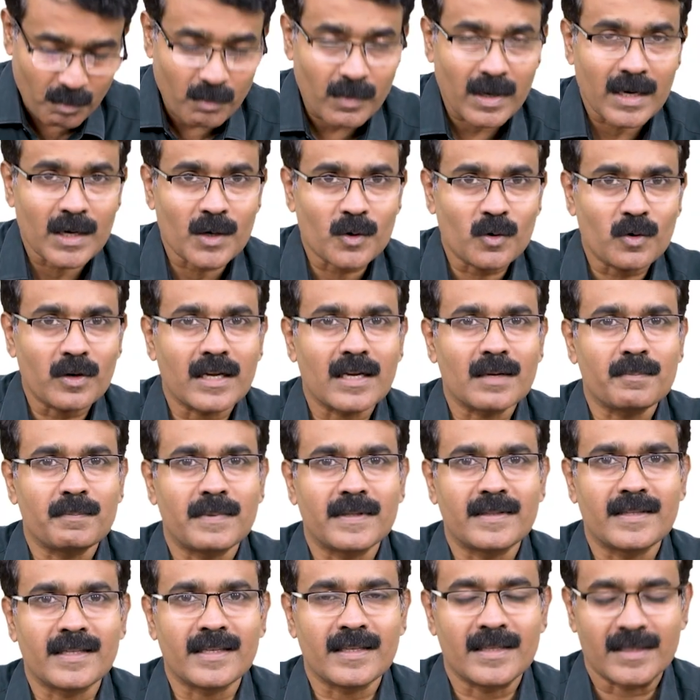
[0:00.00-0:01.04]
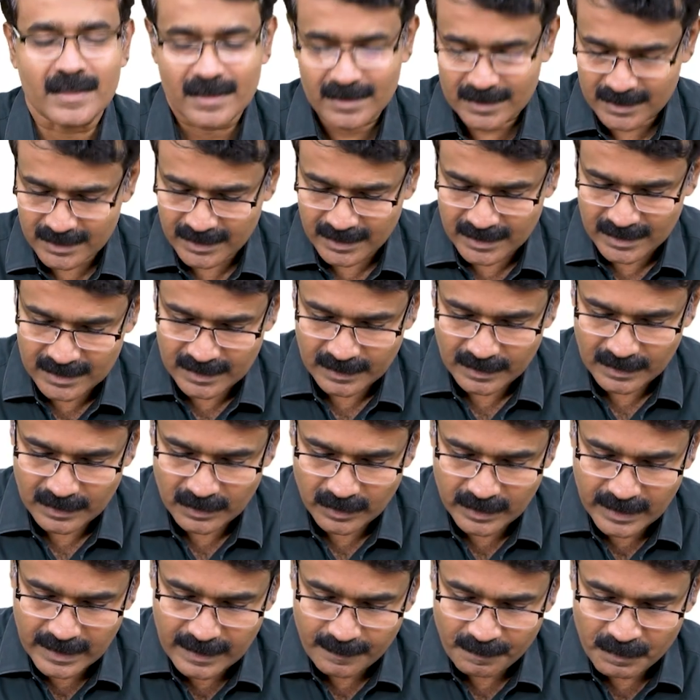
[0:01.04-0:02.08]
myoepithelial cells
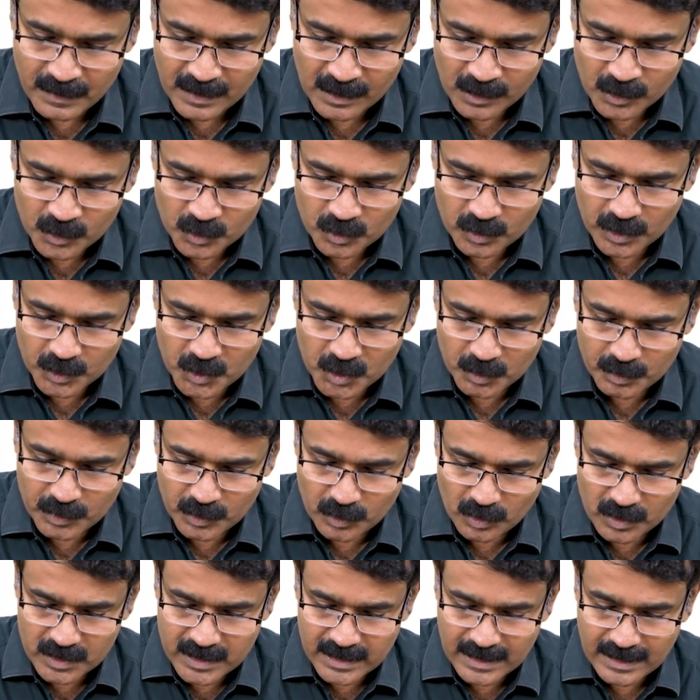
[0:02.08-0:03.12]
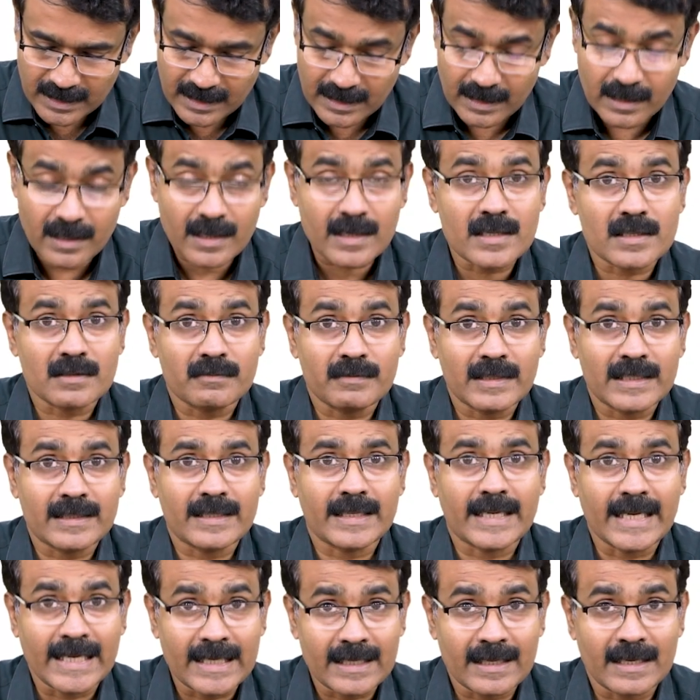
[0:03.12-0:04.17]
okay so the tubules and cords with
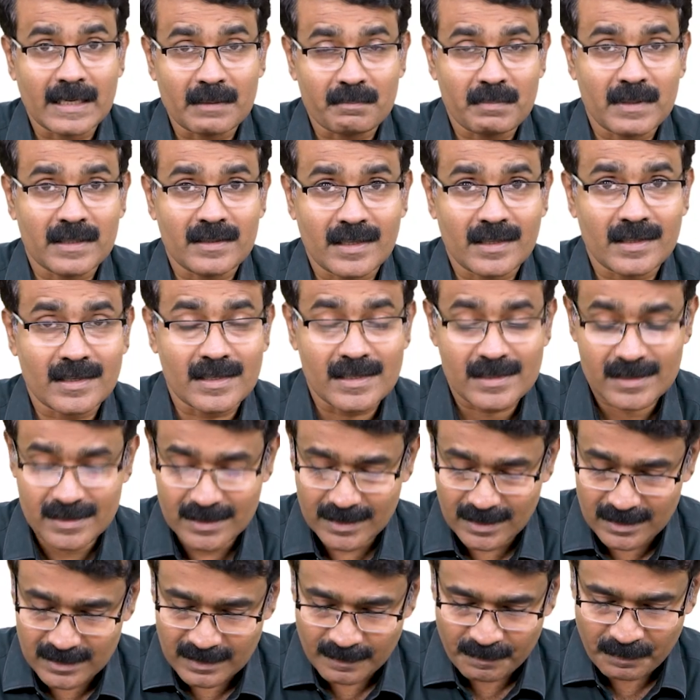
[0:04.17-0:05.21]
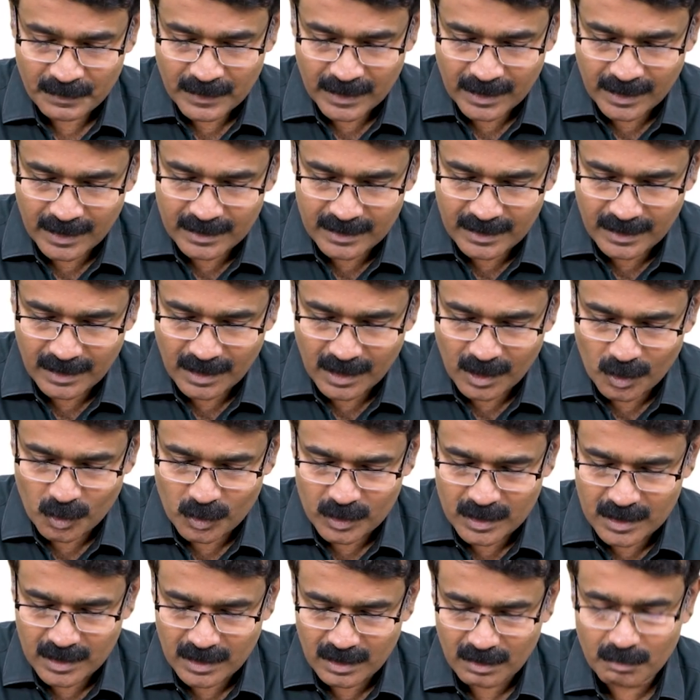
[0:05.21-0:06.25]
inner epithelial cells and the
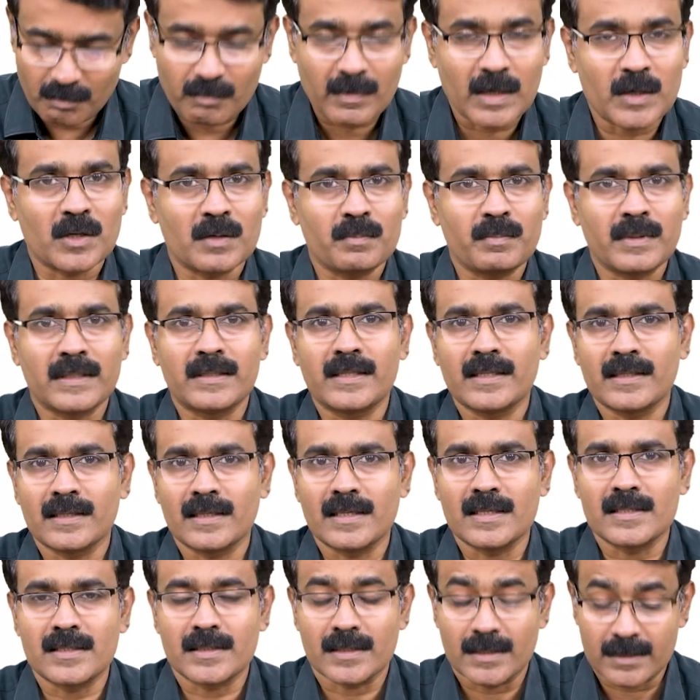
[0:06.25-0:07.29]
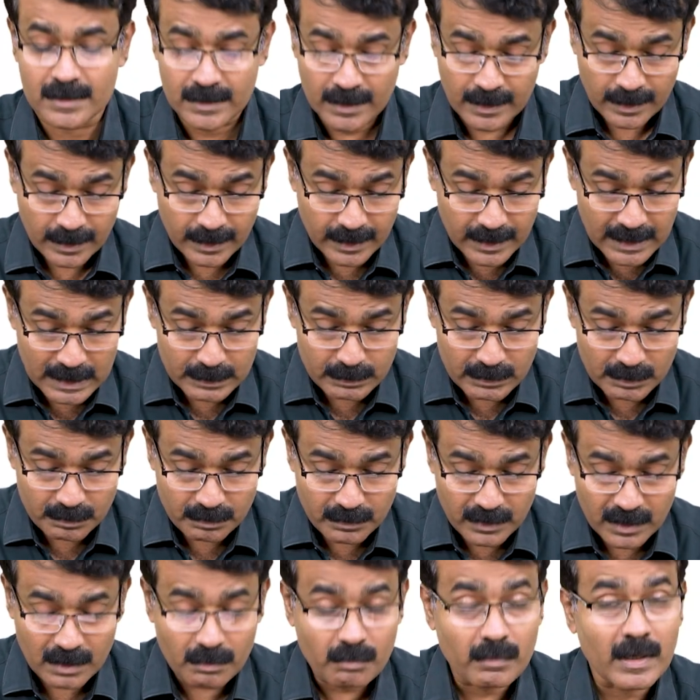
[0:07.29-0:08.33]
outer myoepithelial cells and
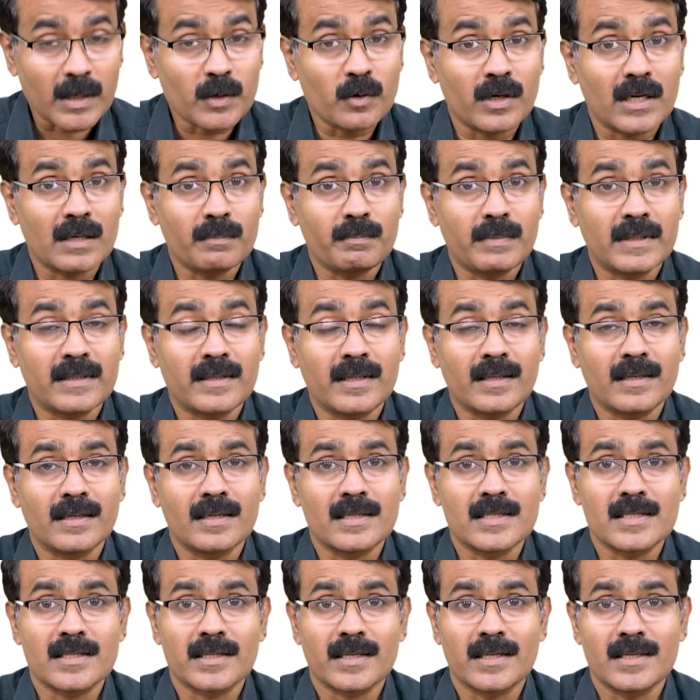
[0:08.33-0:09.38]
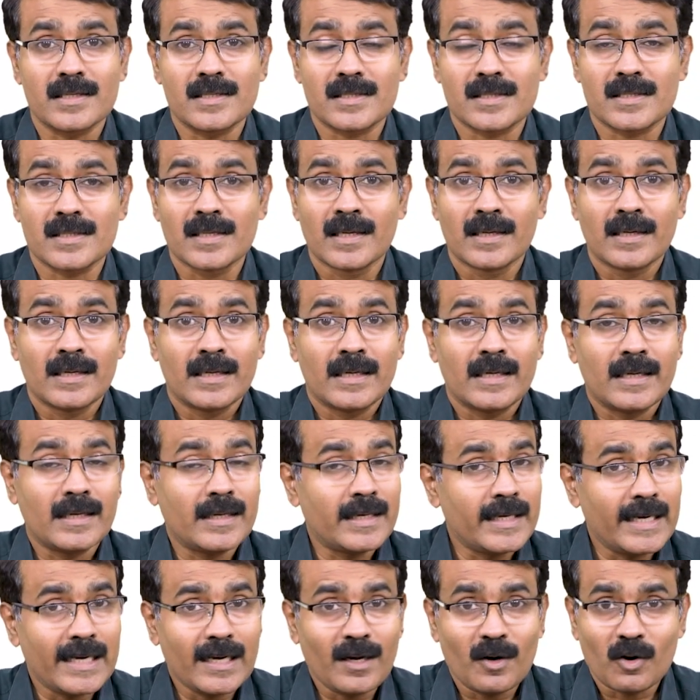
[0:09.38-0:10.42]
remember myoepithelial cells
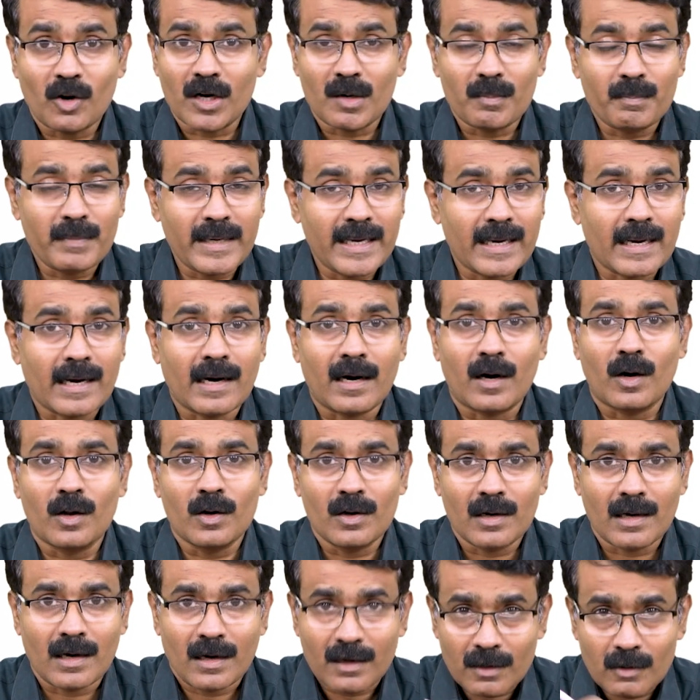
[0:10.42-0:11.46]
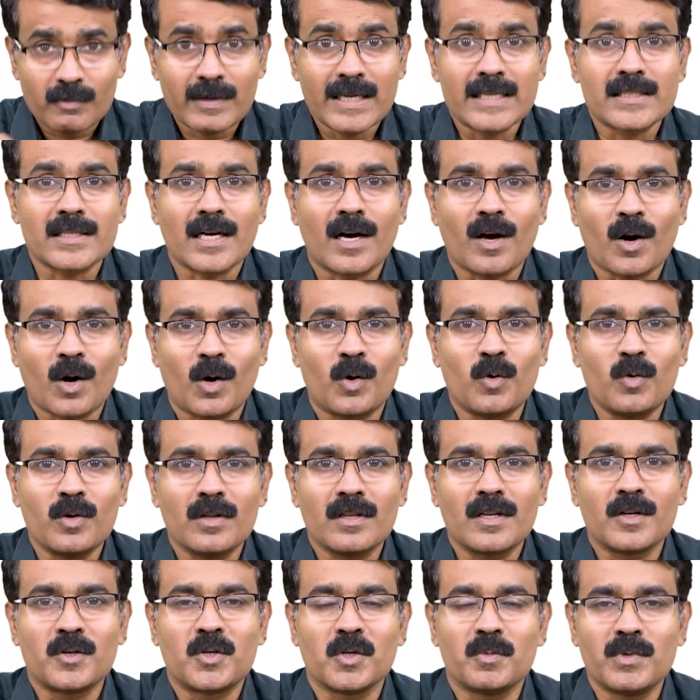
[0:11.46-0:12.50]
need not be all, always around
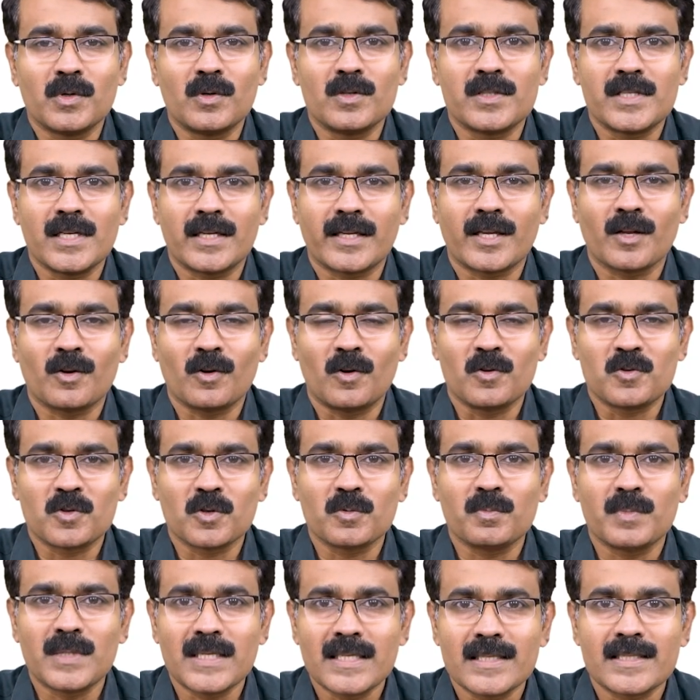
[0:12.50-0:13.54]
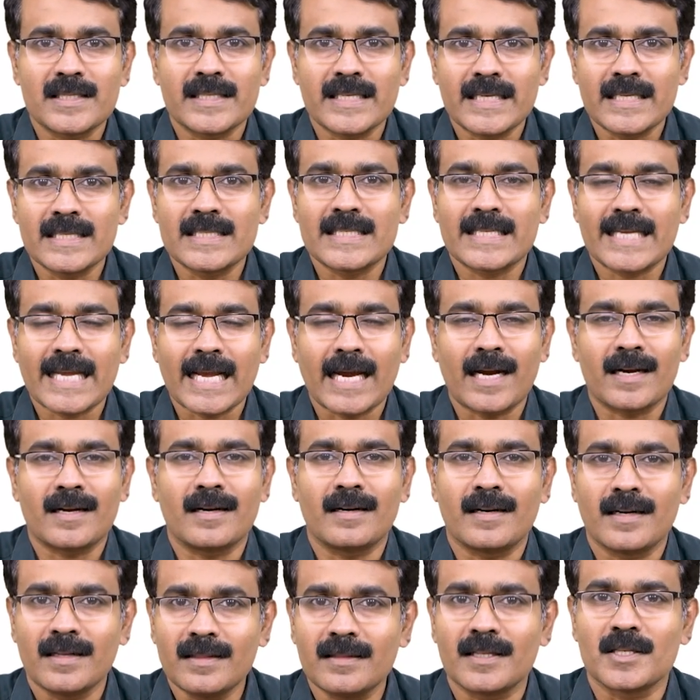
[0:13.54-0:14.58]
the tubules it can also be seen
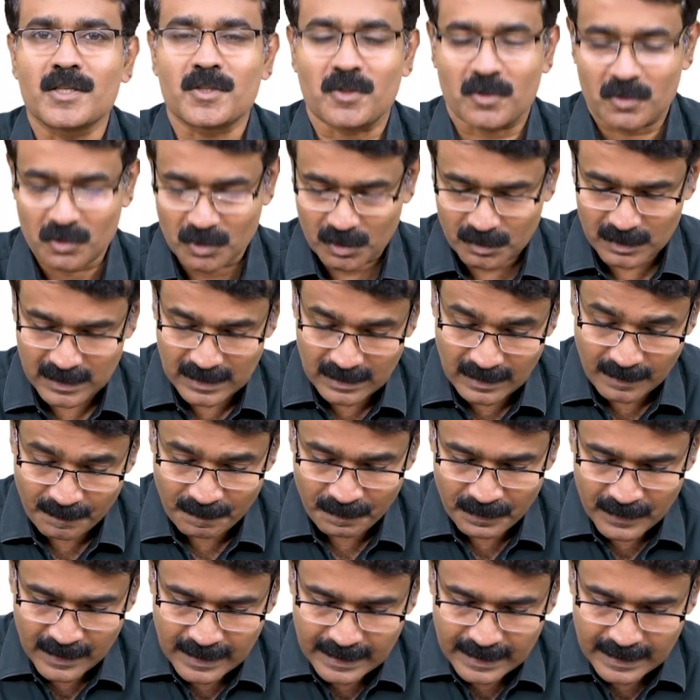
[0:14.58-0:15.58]
scattered in the stroma